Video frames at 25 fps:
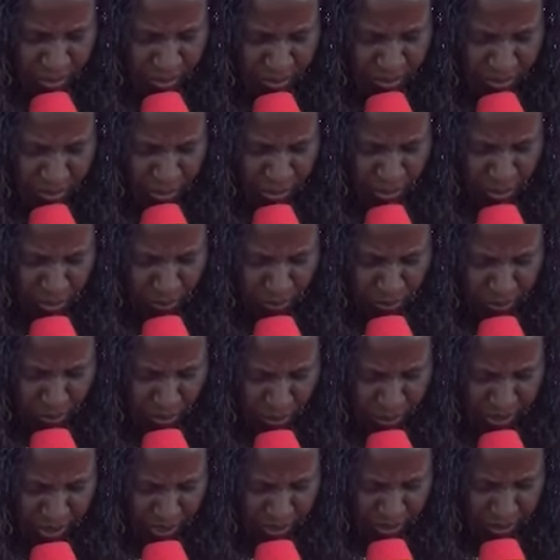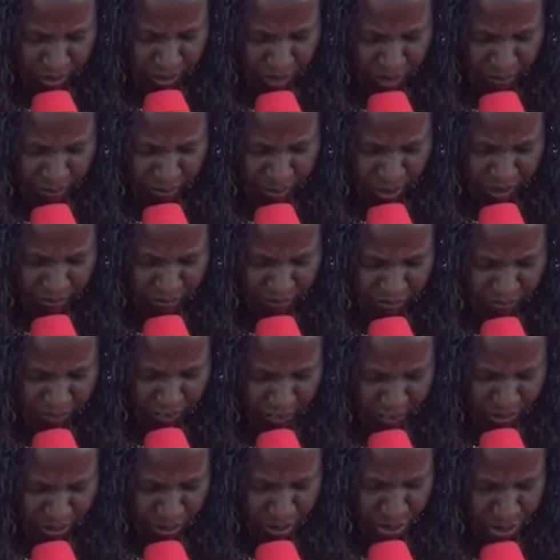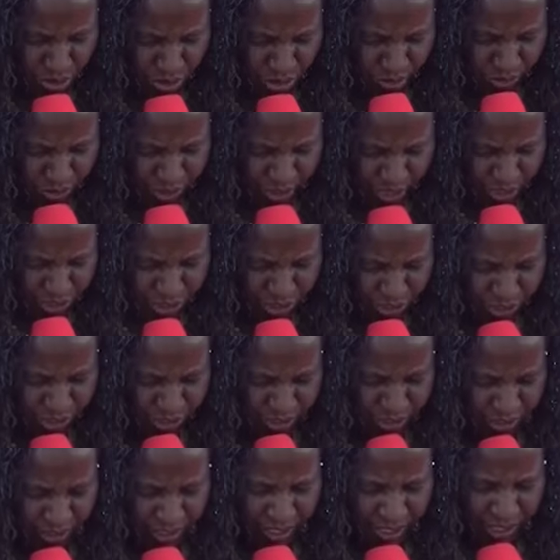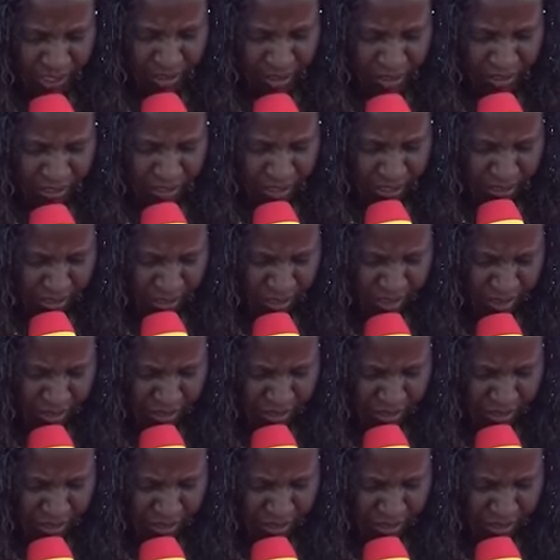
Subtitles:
May you protect them, my Father, with your righteous right hand.